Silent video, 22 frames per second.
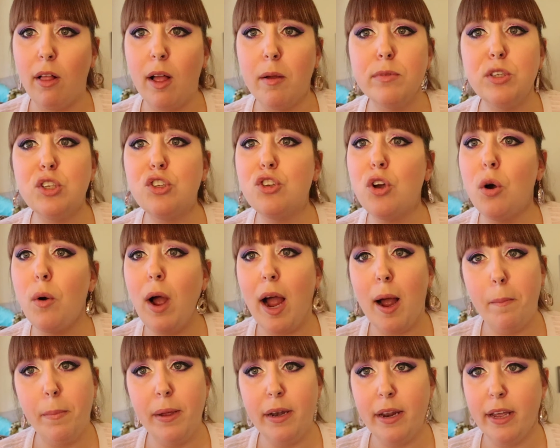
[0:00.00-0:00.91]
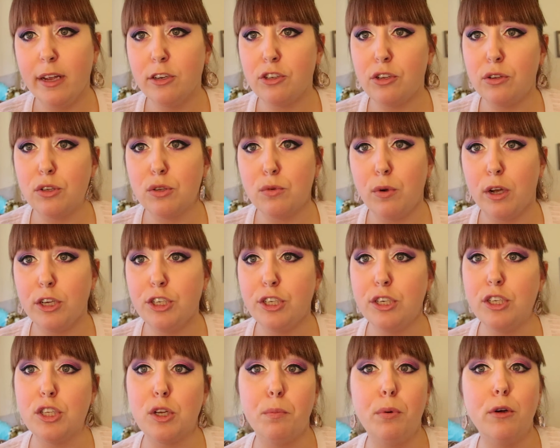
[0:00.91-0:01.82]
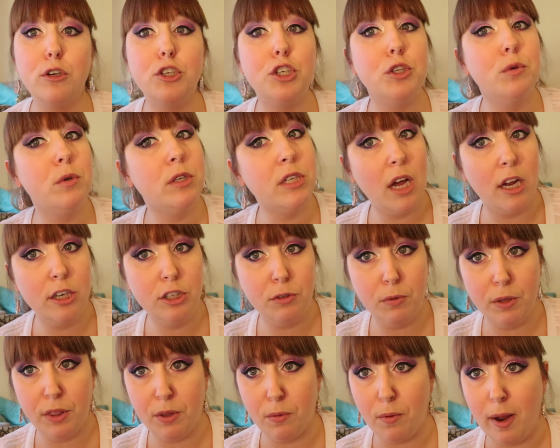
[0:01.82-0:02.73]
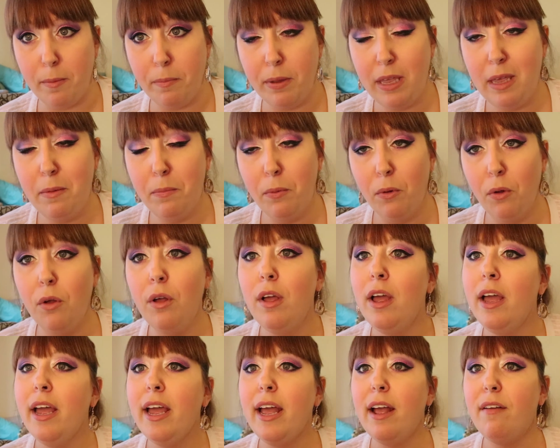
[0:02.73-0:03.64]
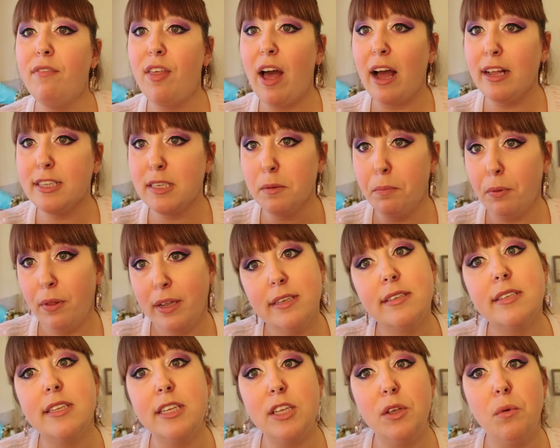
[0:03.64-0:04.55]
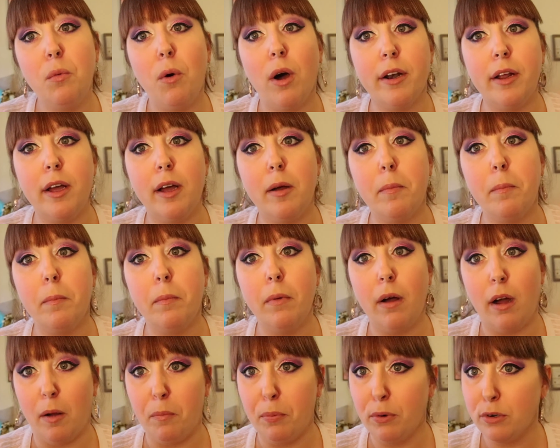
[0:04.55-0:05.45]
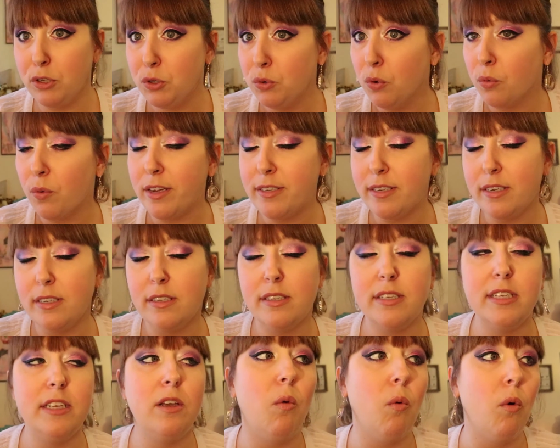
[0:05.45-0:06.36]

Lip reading: I'm so happy to answer those questions or put you in touch with the right people if that's a place that you want to pursue a residency,